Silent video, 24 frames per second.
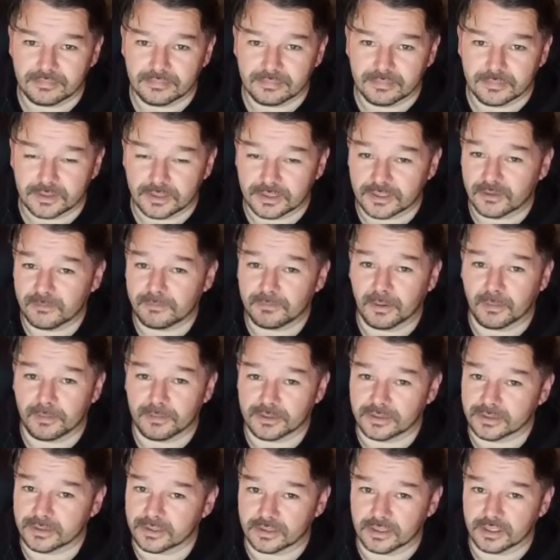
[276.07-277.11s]
Self
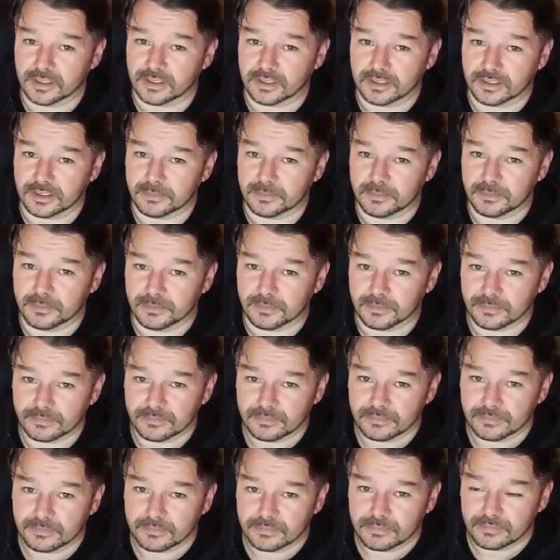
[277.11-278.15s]
publishing is not easy, people.
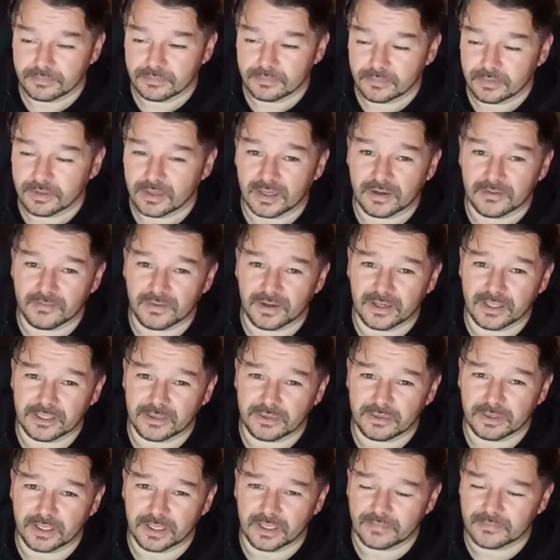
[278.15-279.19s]
Advice you
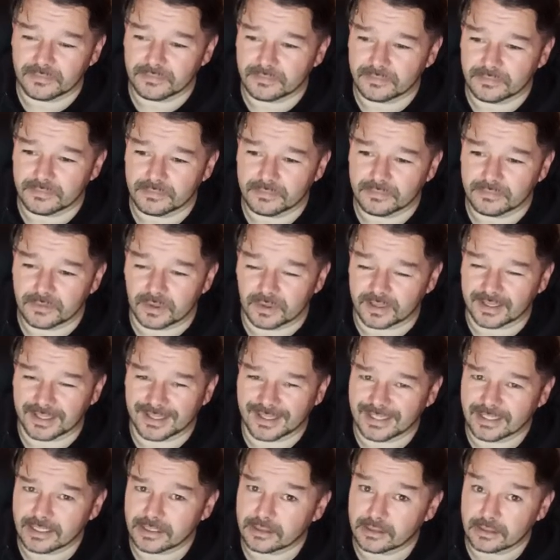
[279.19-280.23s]
give or
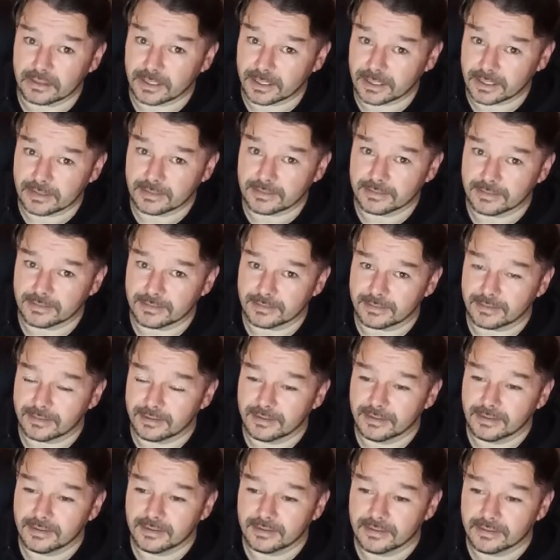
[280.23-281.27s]
get, get
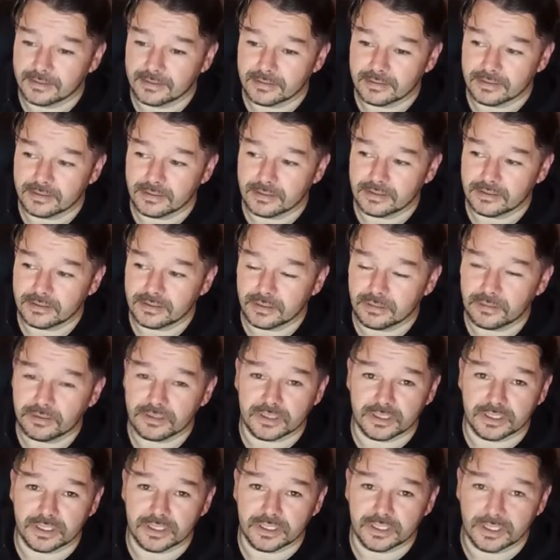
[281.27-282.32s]
is
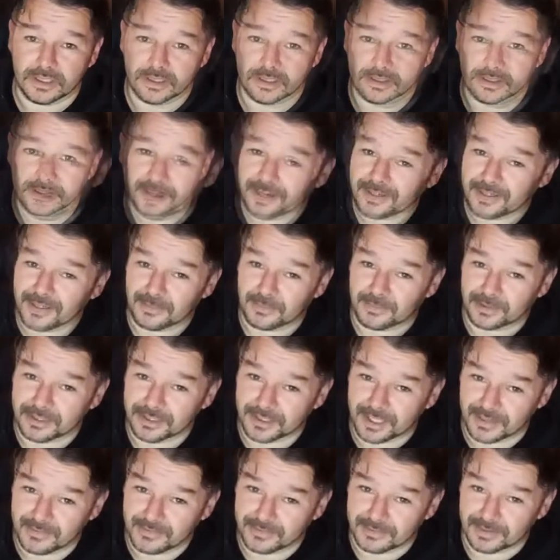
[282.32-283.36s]
usually shit. Fact number
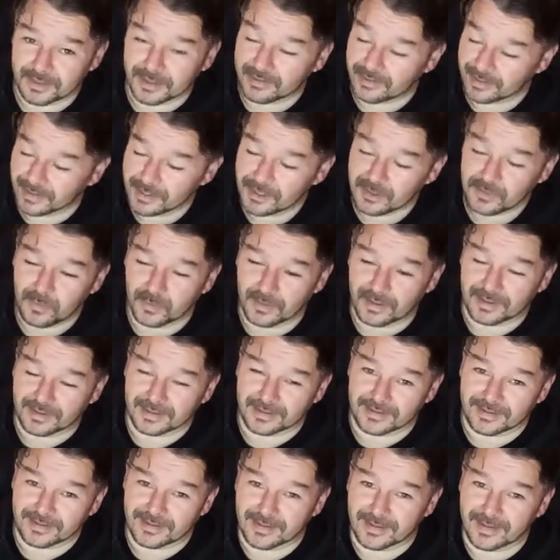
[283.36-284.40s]
seven, and this
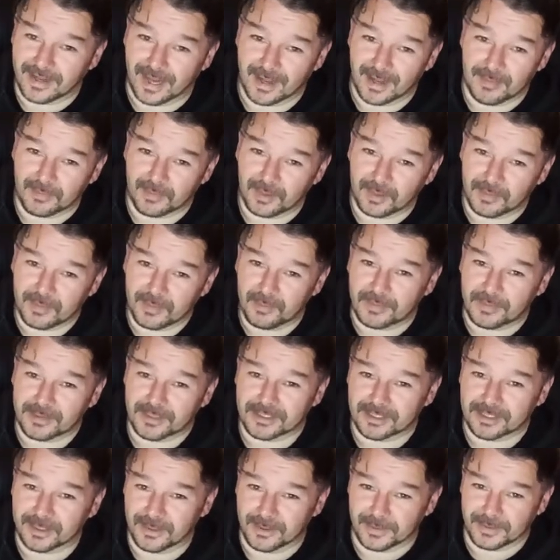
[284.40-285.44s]
one I'm going to be a bit
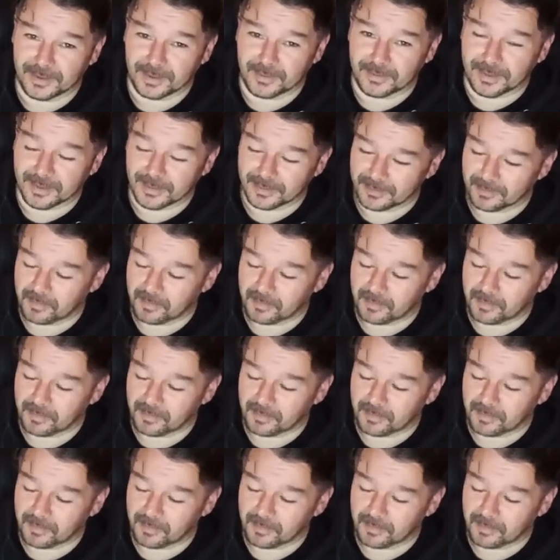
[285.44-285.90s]
salty about.